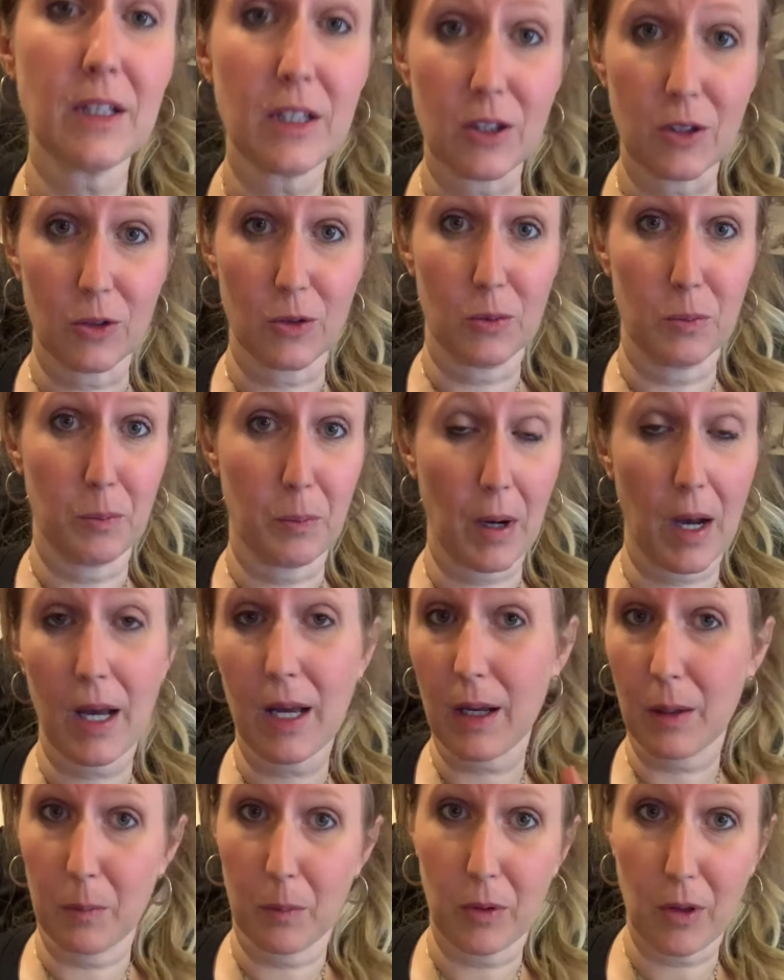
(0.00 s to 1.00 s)
You bought
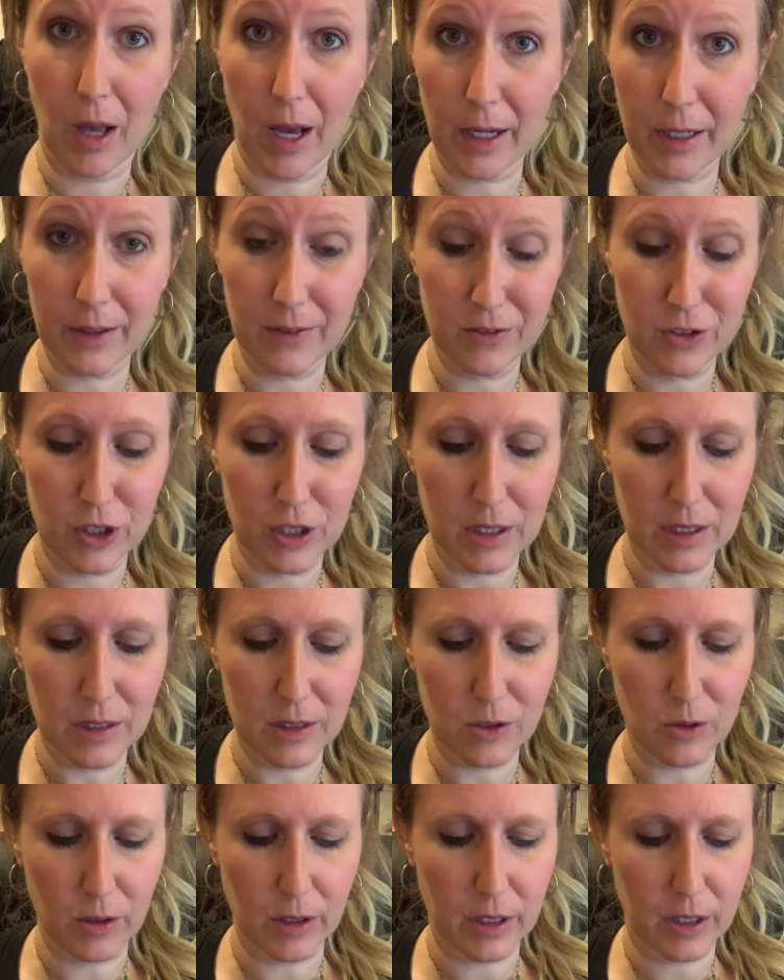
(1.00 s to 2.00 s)
a block of
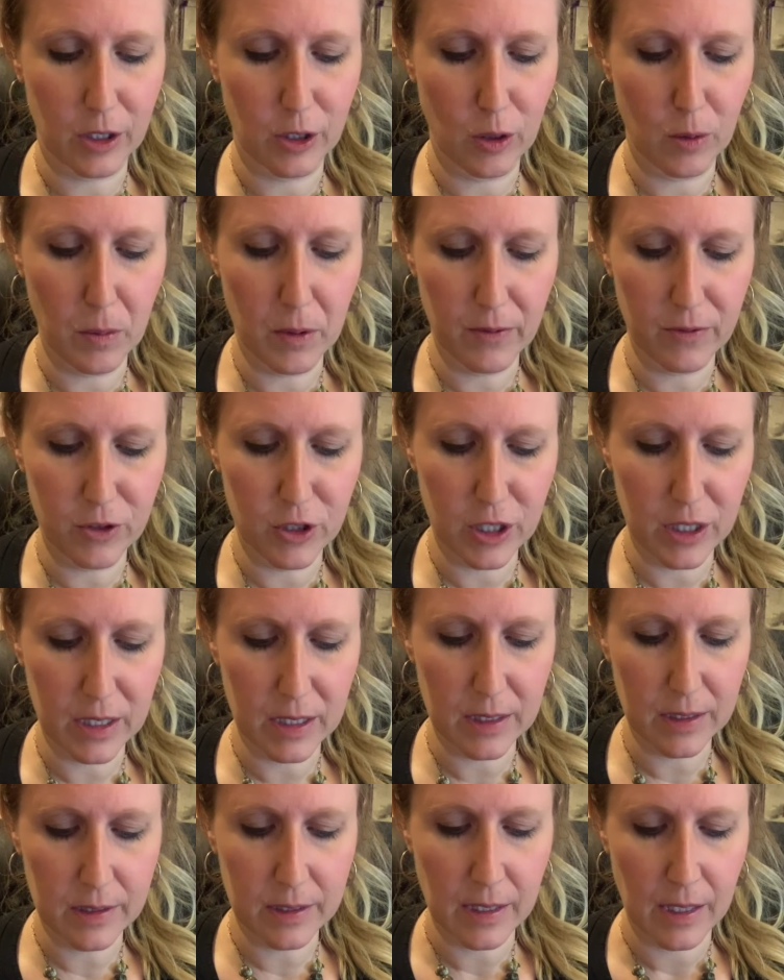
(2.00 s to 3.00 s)
cheese or a cube of
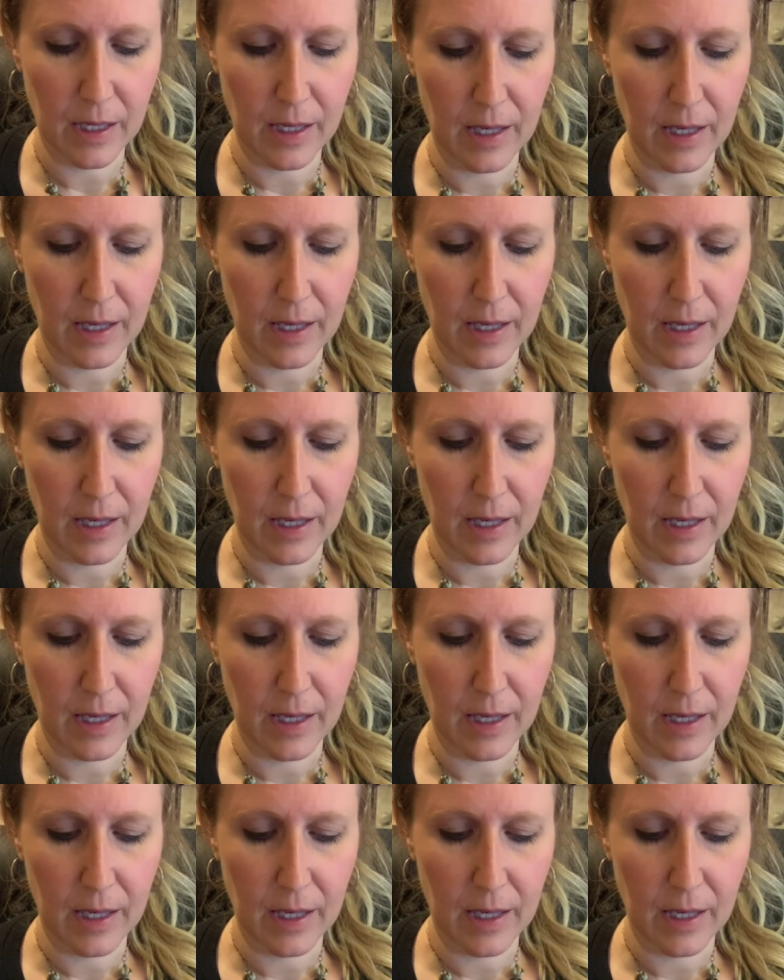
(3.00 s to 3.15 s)
cheese,